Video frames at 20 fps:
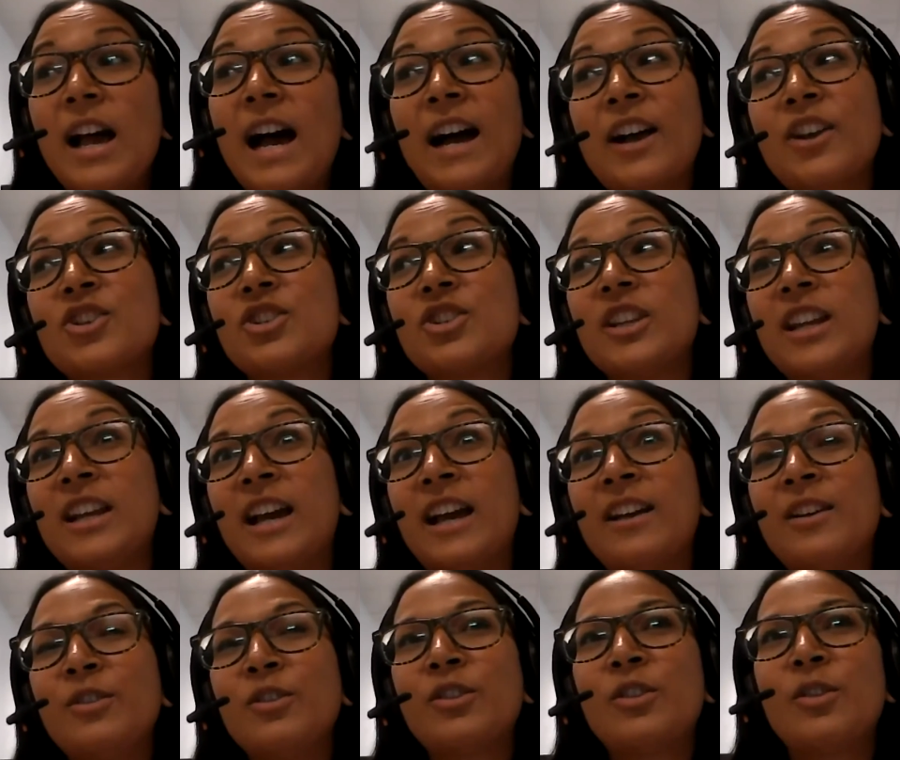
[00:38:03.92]
actually,
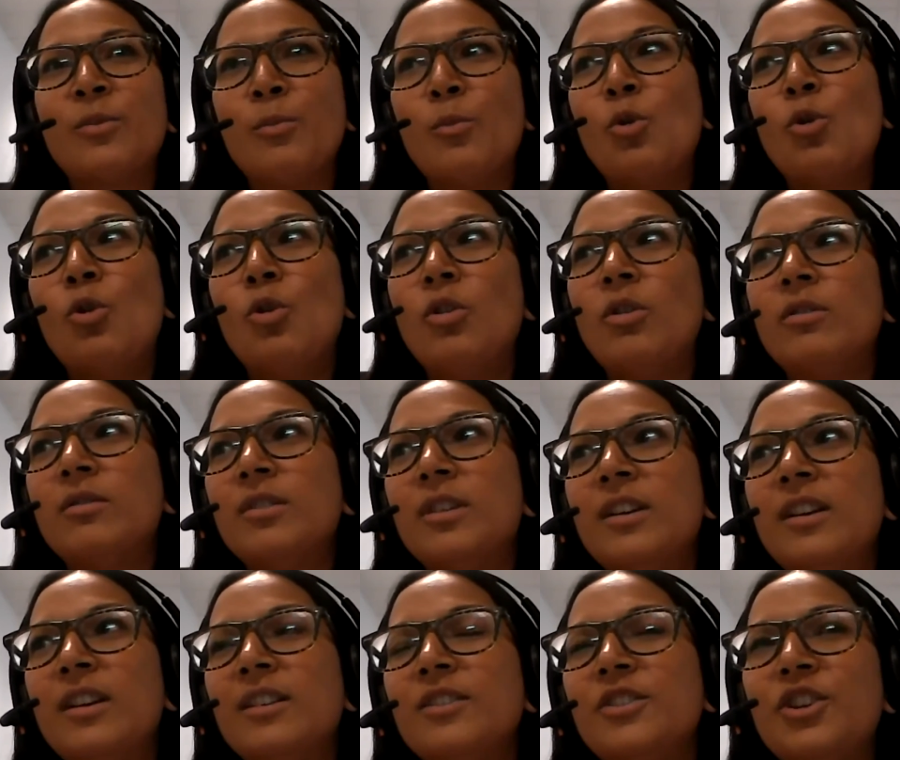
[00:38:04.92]
the more,
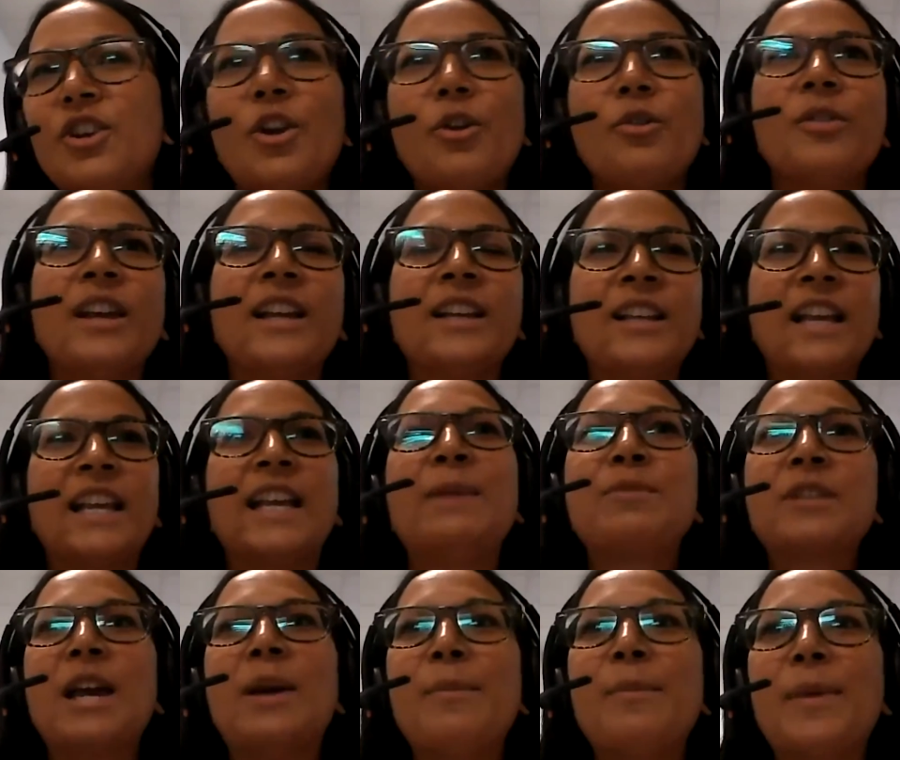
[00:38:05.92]
you know, it
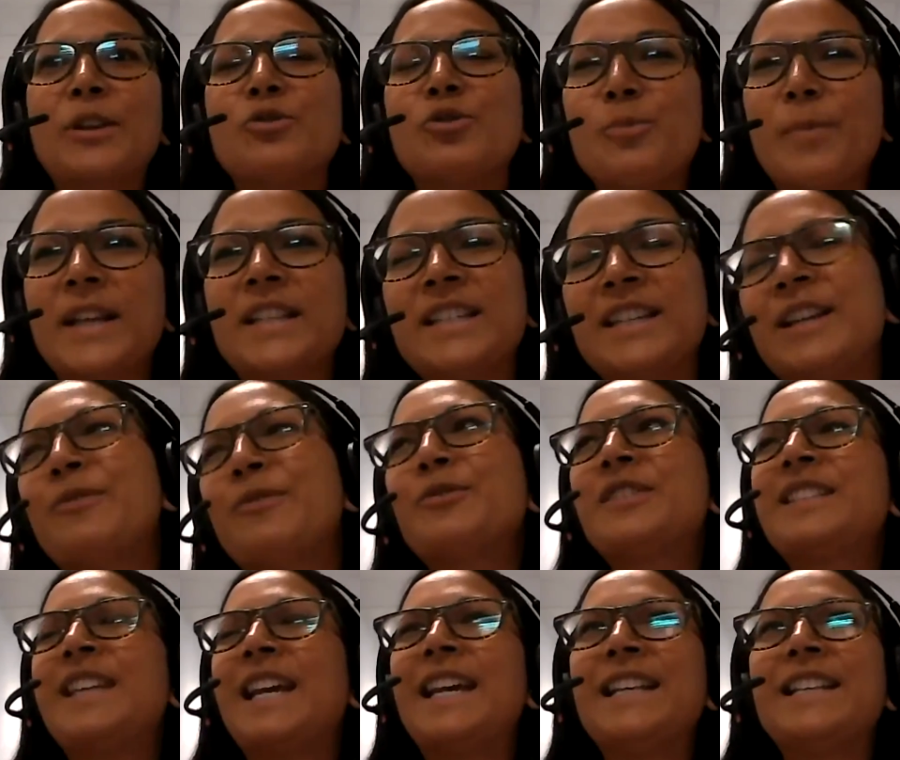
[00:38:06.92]
keeps getting better and better. And I
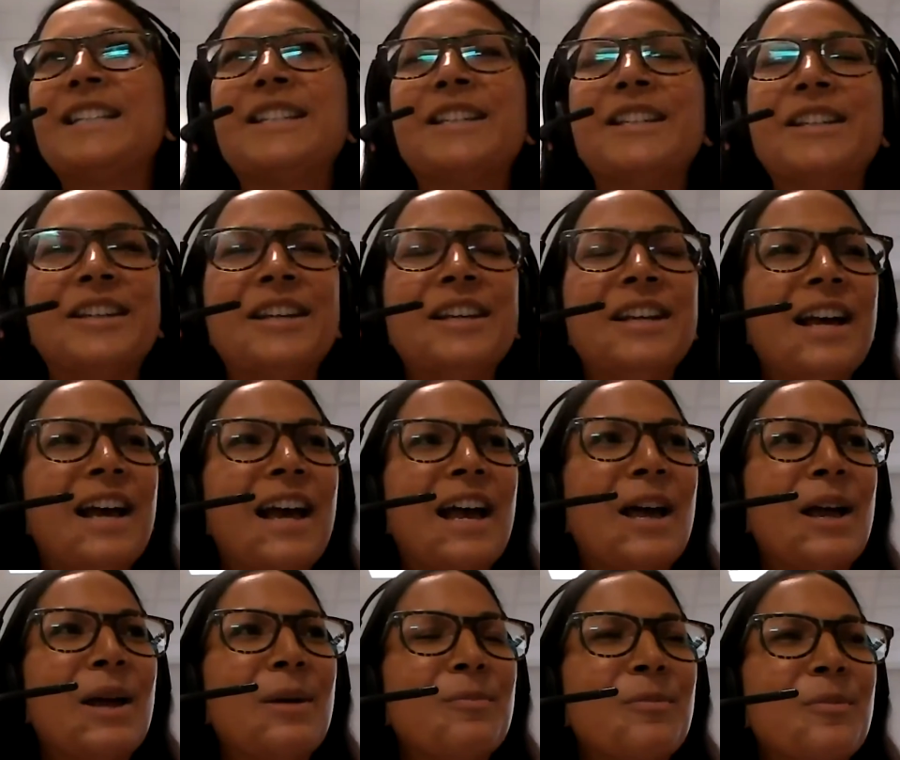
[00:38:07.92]
was saying to
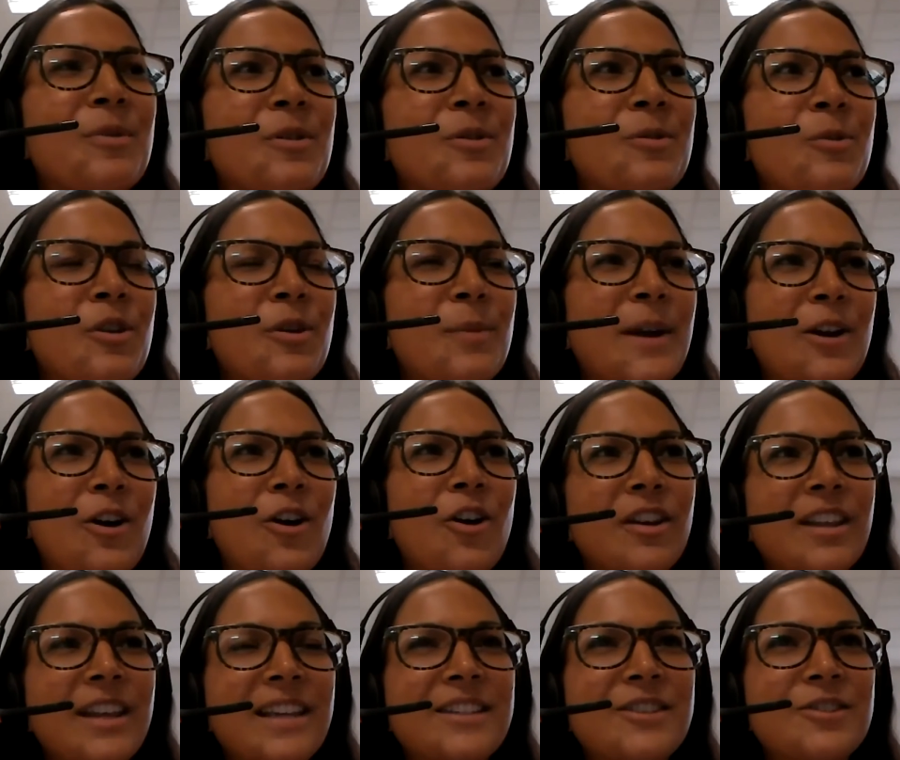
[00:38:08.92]
one of my
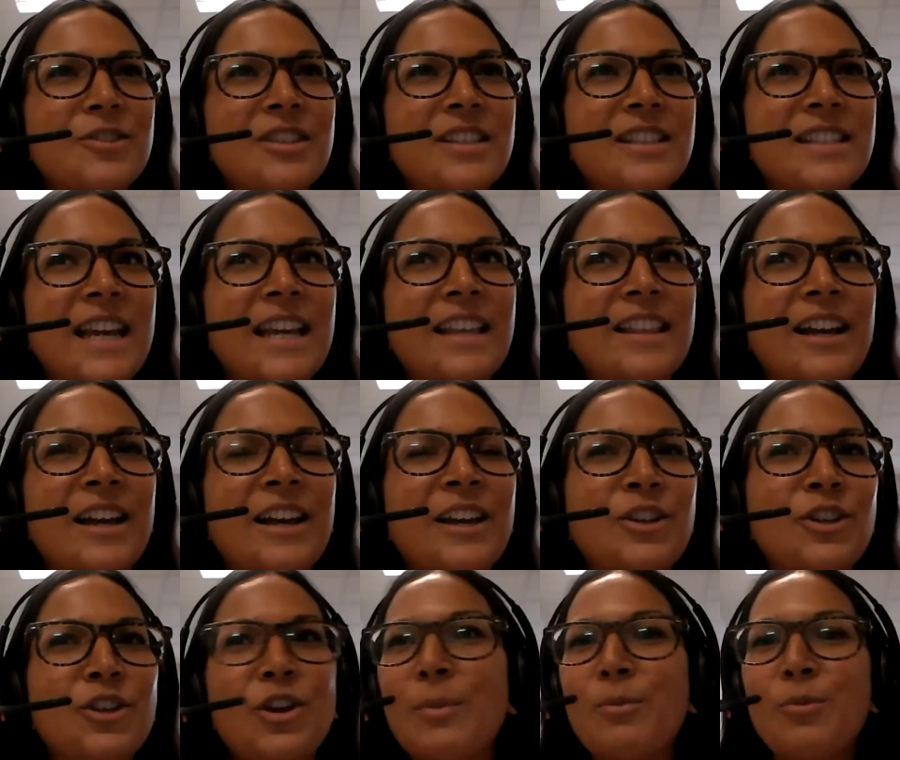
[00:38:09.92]
colleagues the other day that,
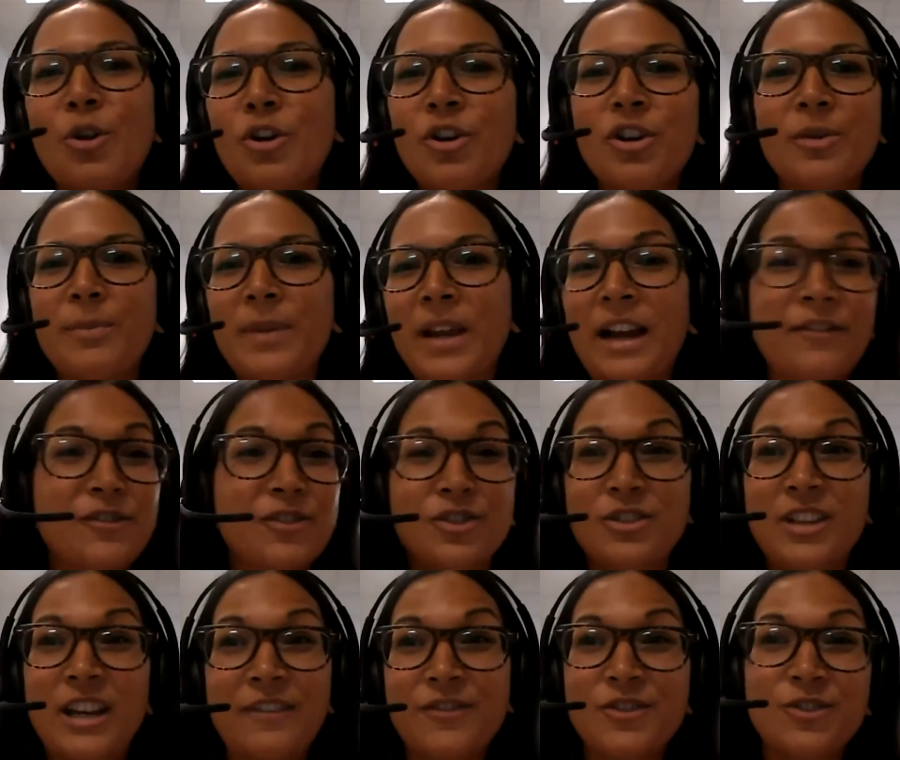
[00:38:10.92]
you know, I'm not going to have
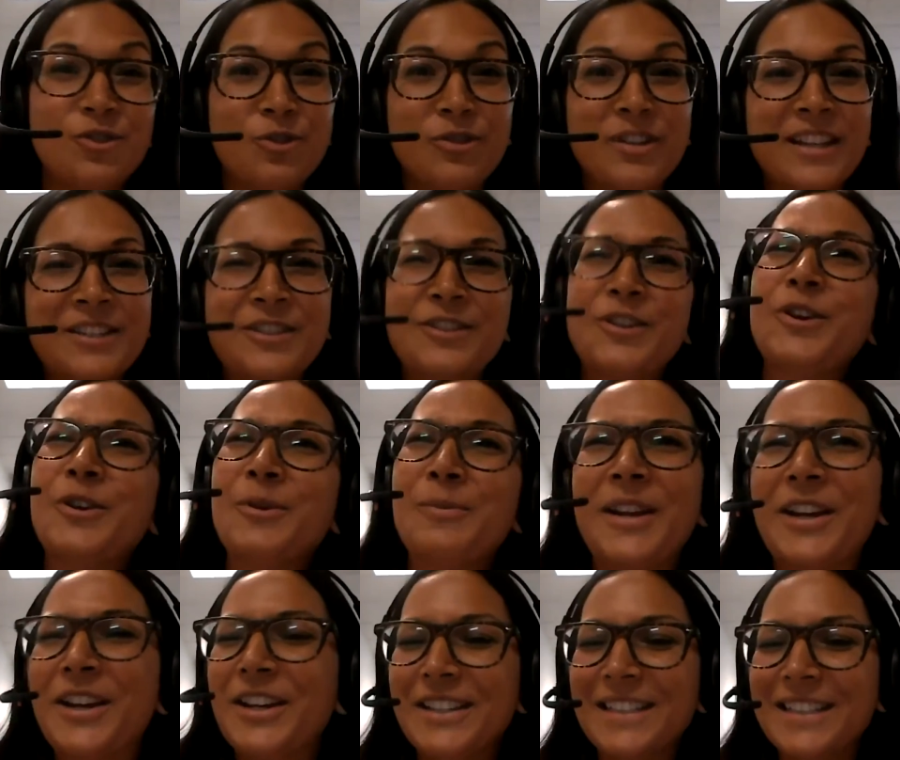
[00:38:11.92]
to do this soon,
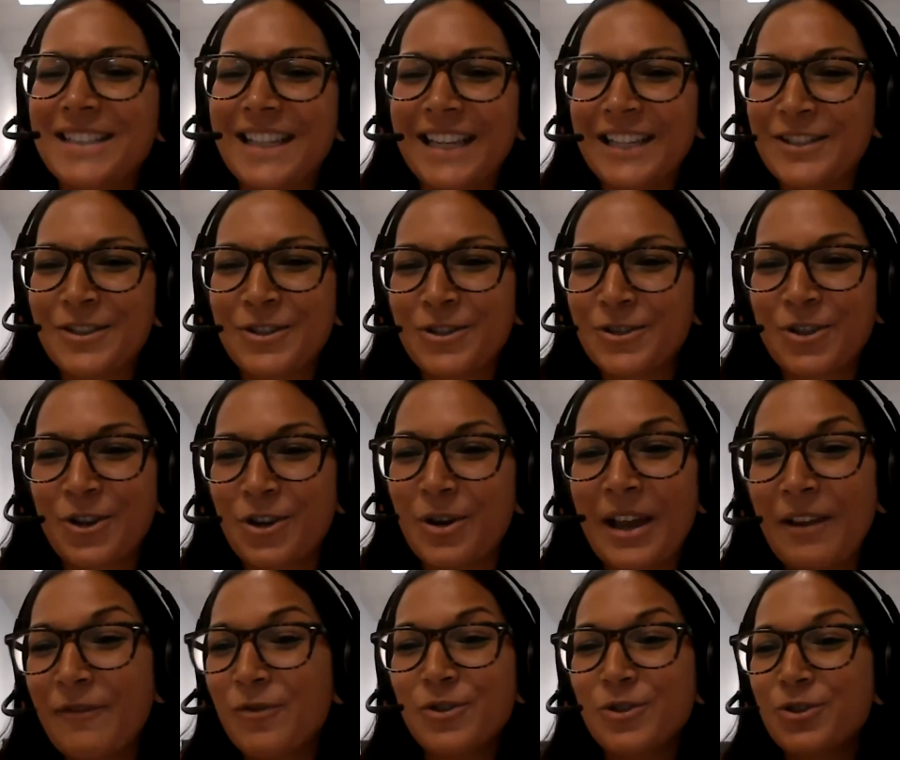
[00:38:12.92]
because it's just
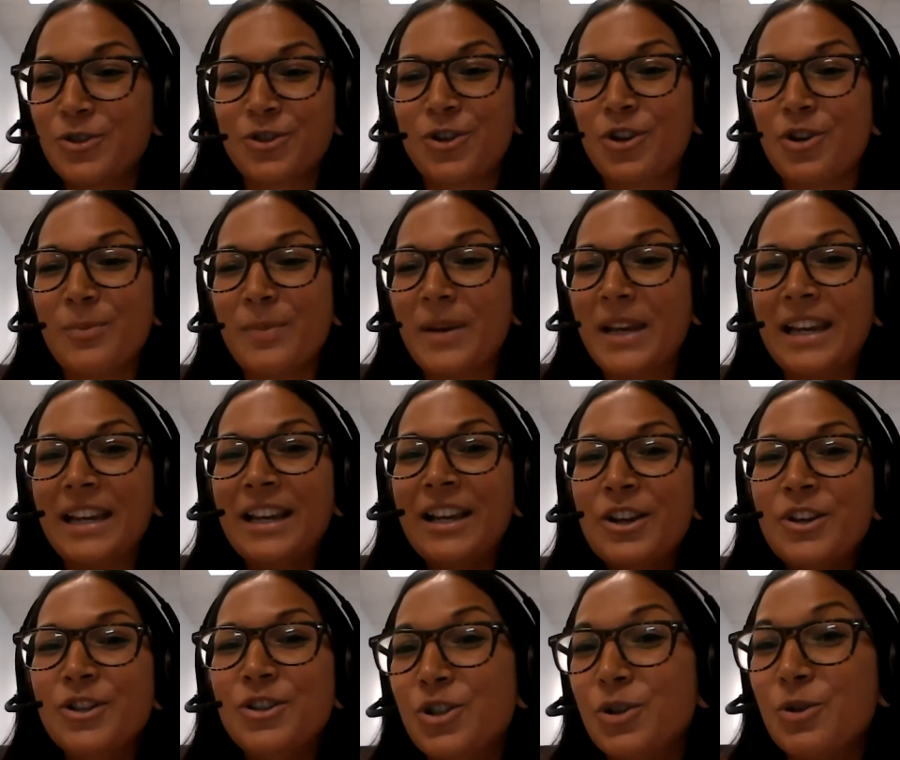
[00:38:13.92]
everyone's just going to be
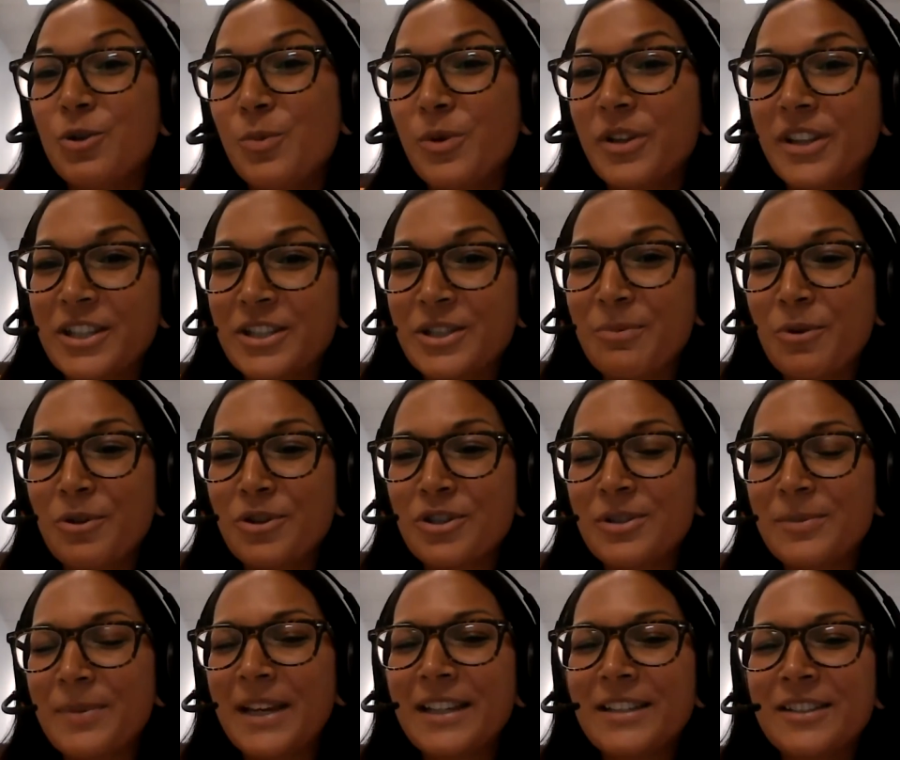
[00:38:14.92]
doing what they're supposed
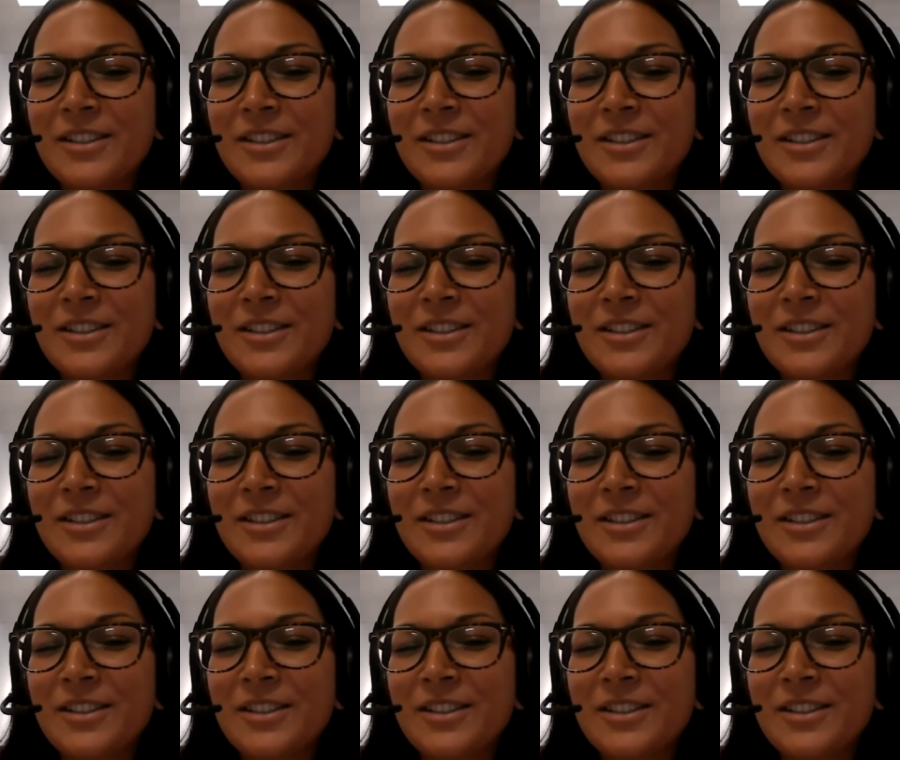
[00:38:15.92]
to be.